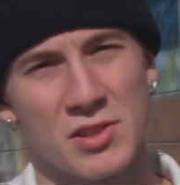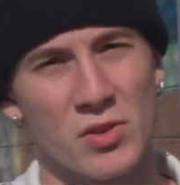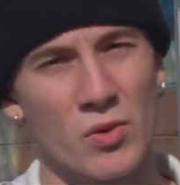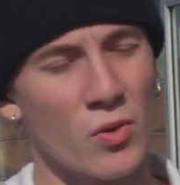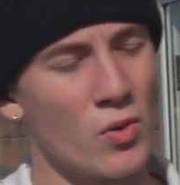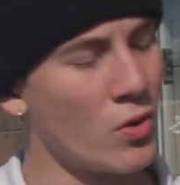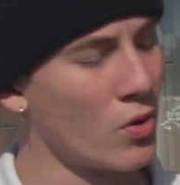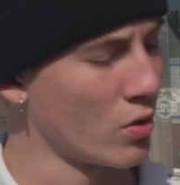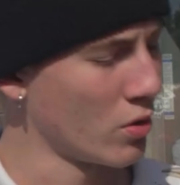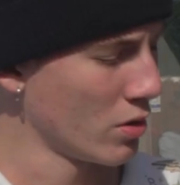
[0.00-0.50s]

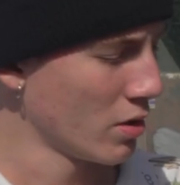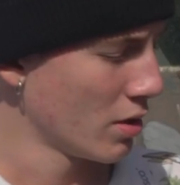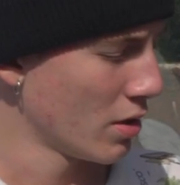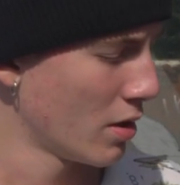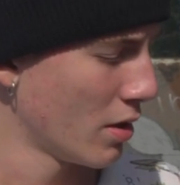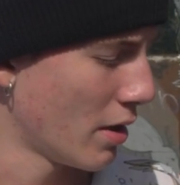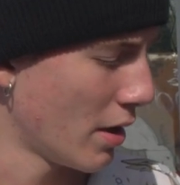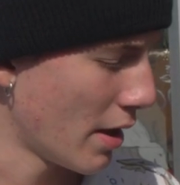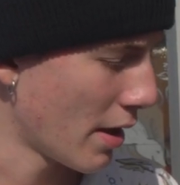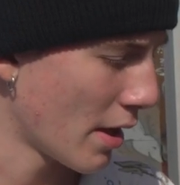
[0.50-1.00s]
tool
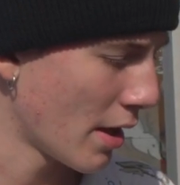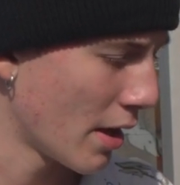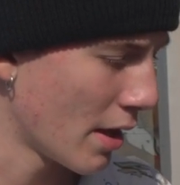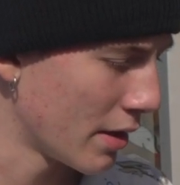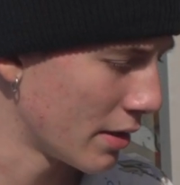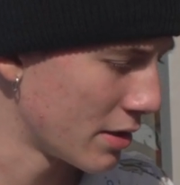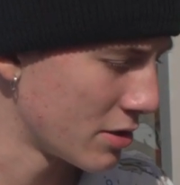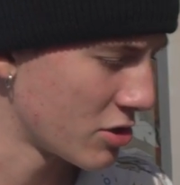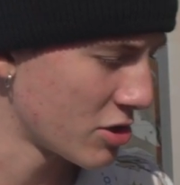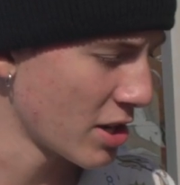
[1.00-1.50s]

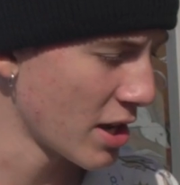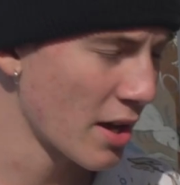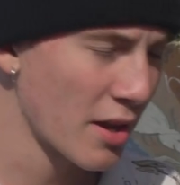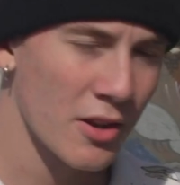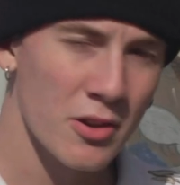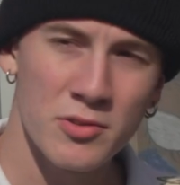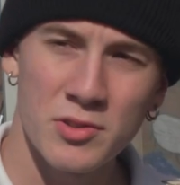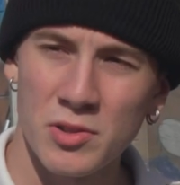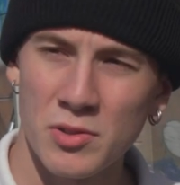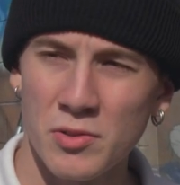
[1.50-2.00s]
and the
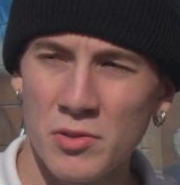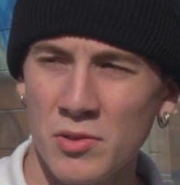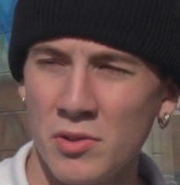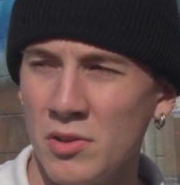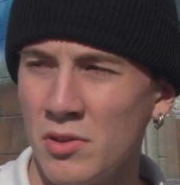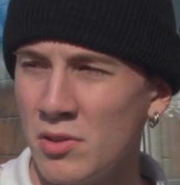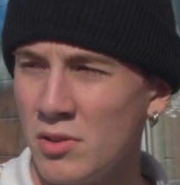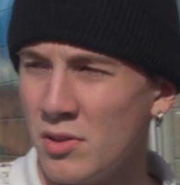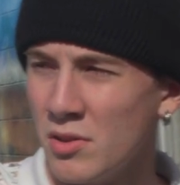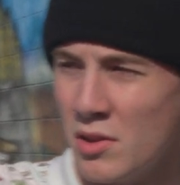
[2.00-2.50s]
Shadow
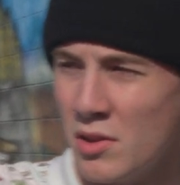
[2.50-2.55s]
tool.